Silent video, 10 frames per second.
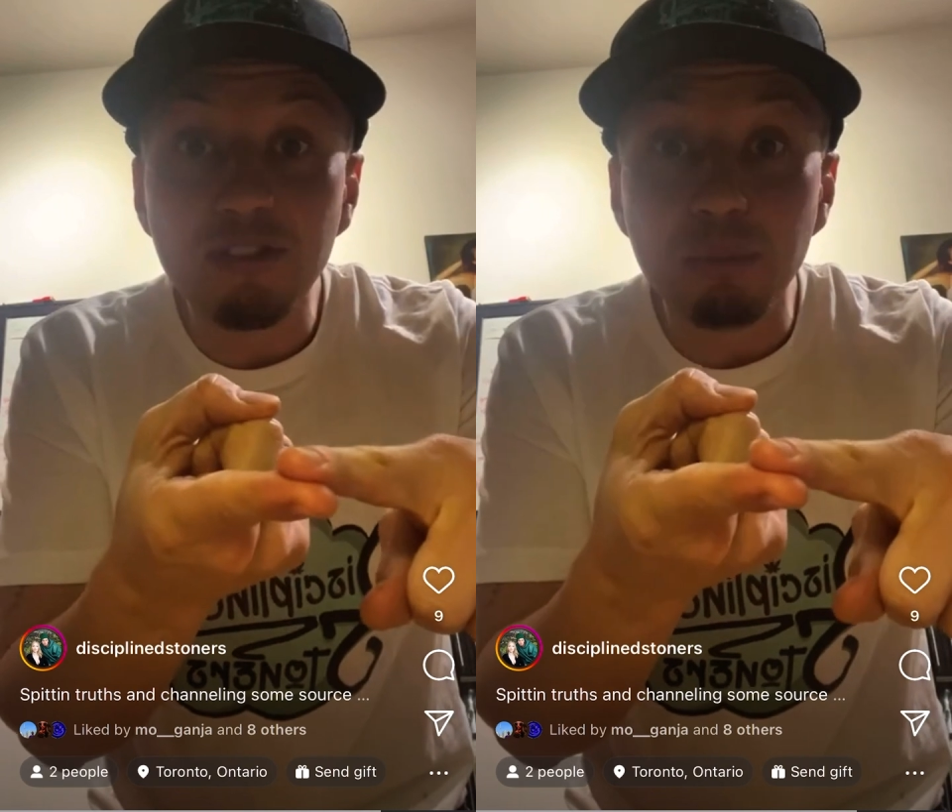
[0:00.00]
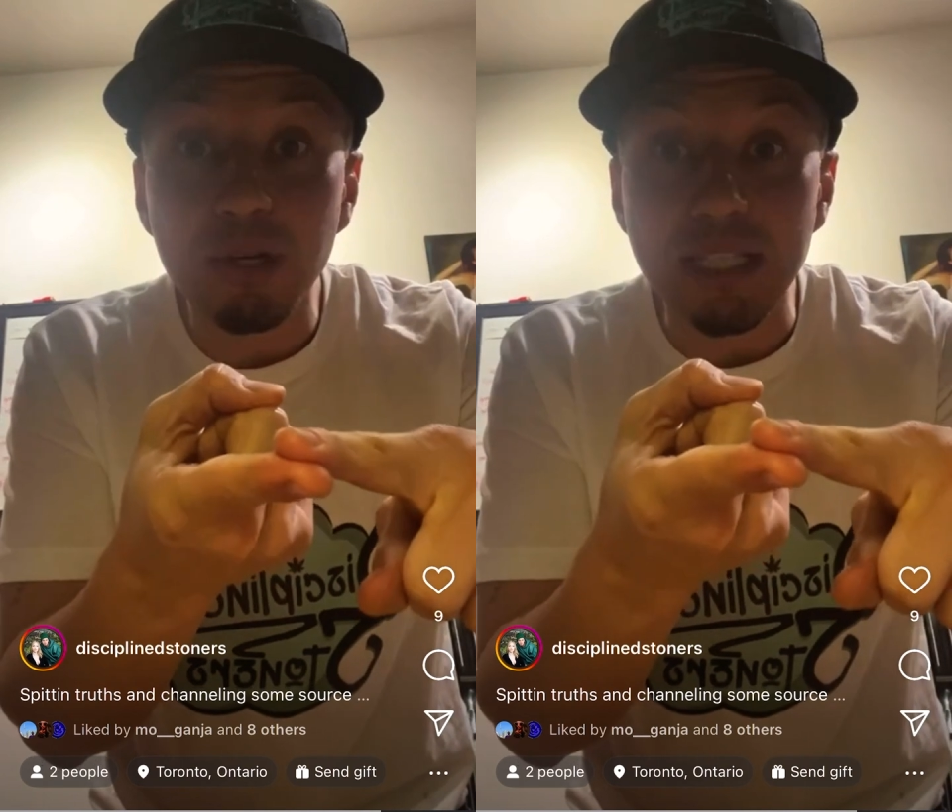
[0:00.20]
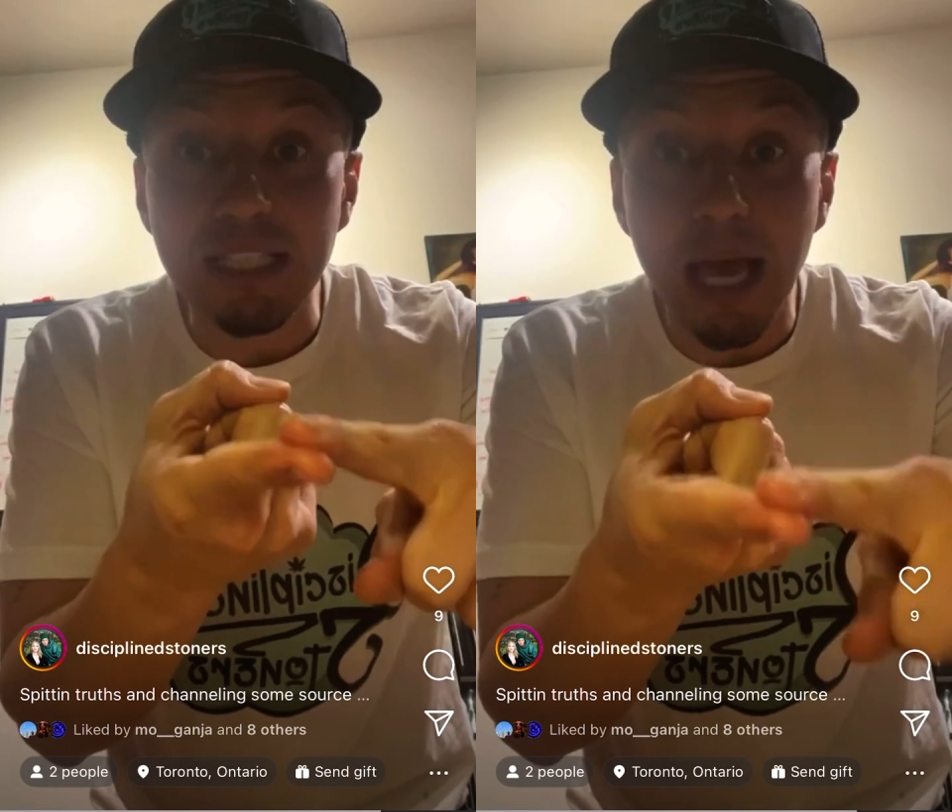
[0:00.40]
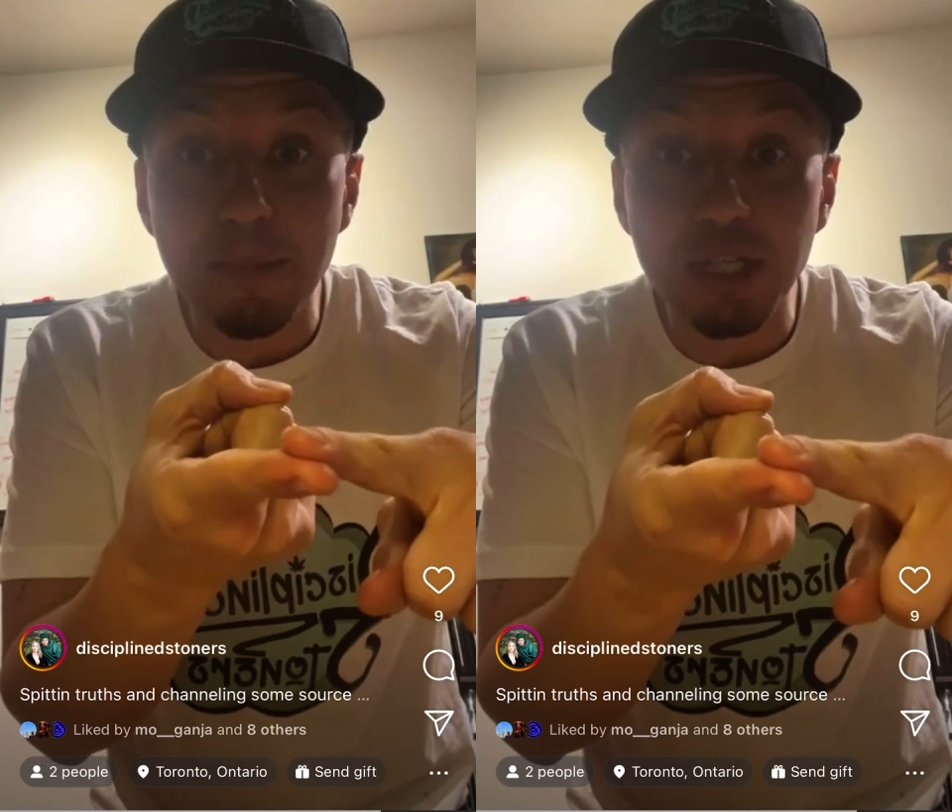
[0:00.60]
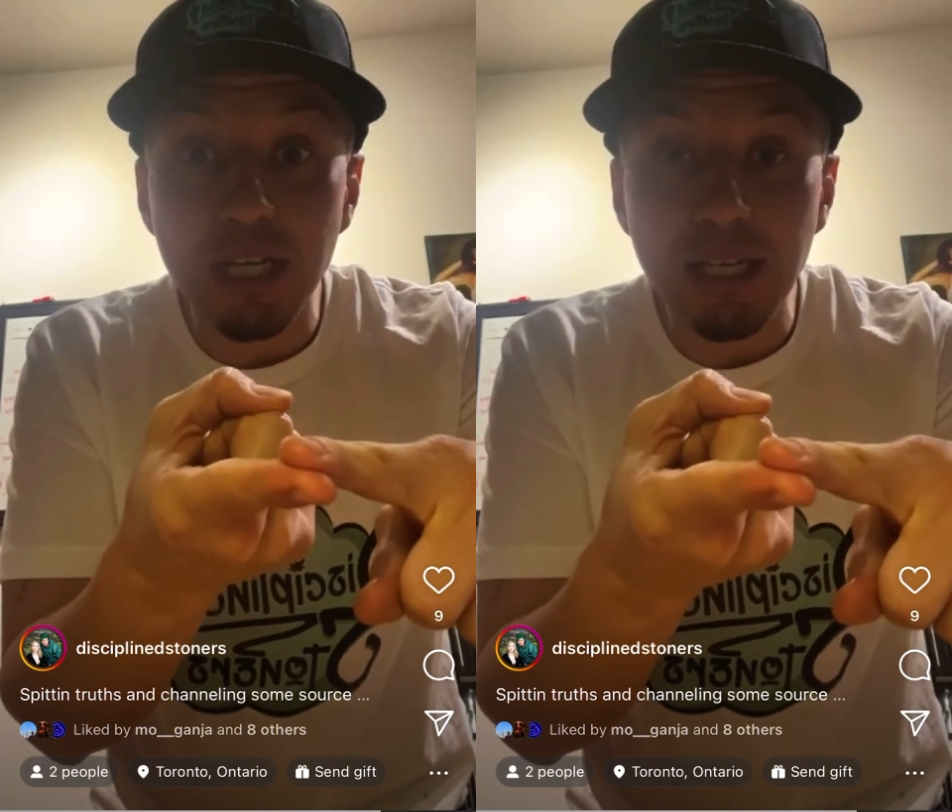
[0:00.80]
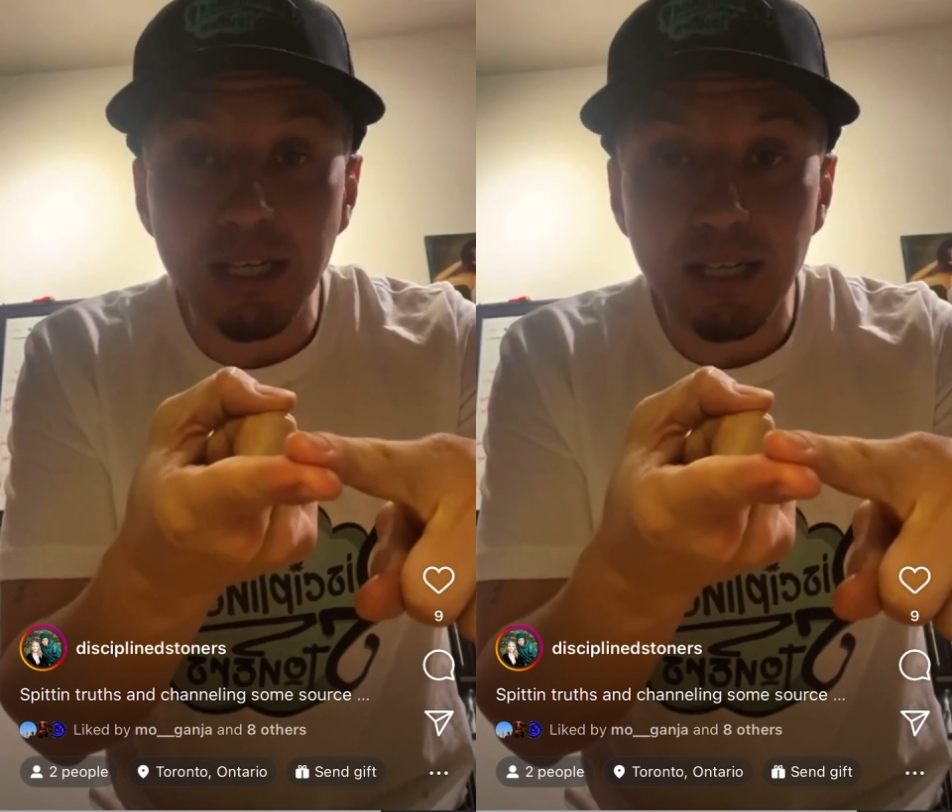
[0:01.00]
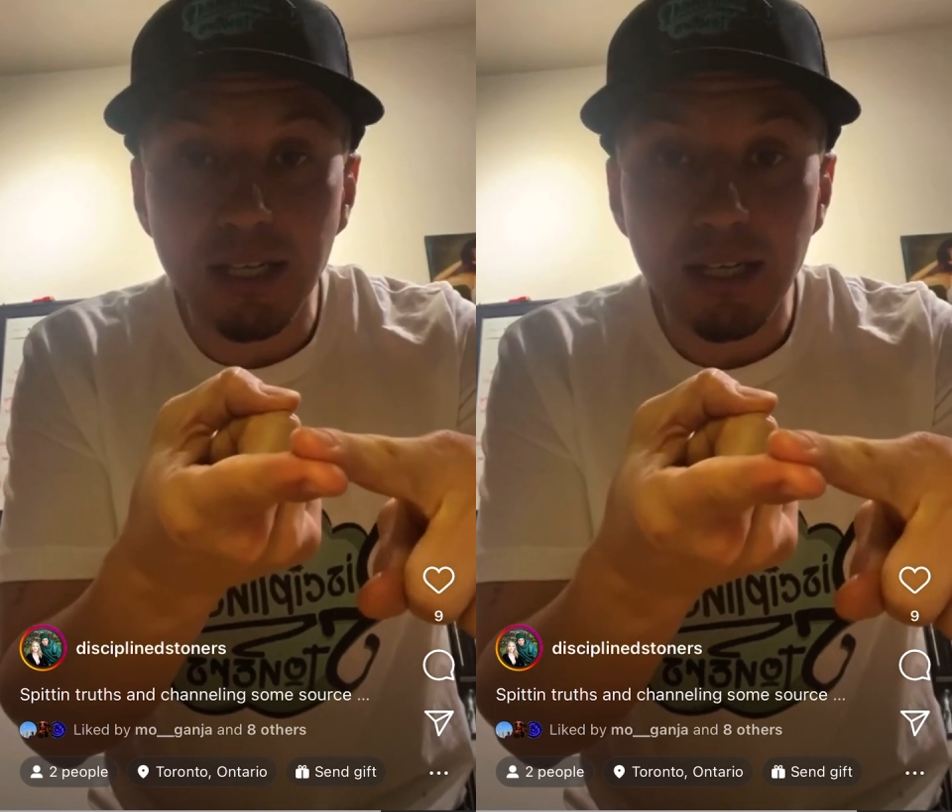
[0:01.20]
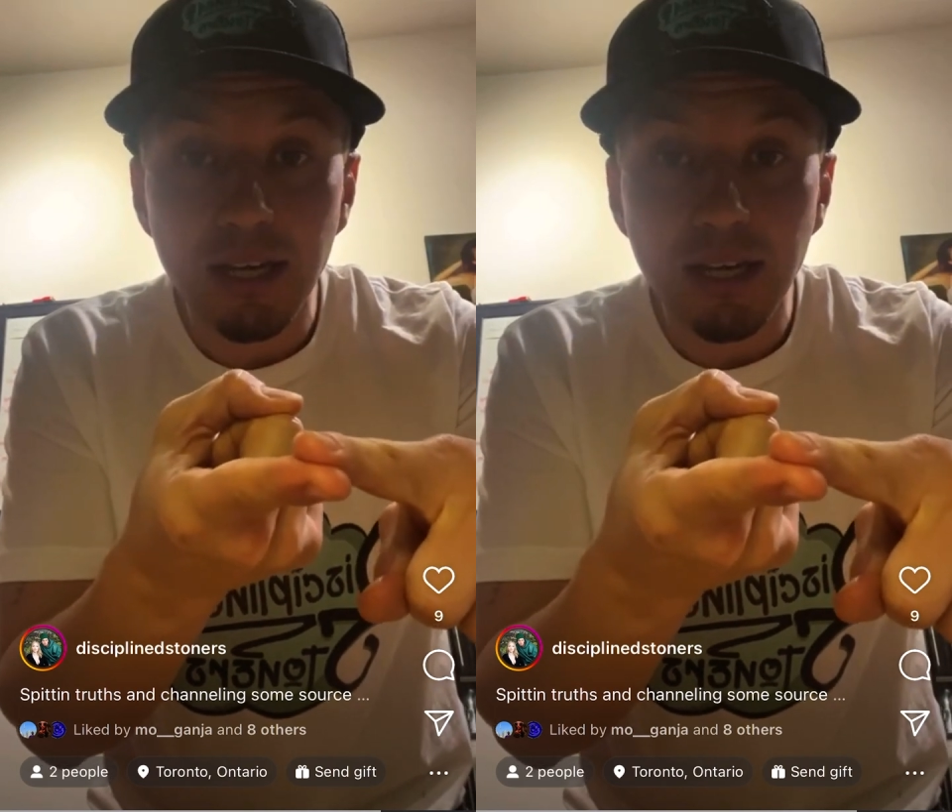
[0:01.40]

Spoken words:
of perception,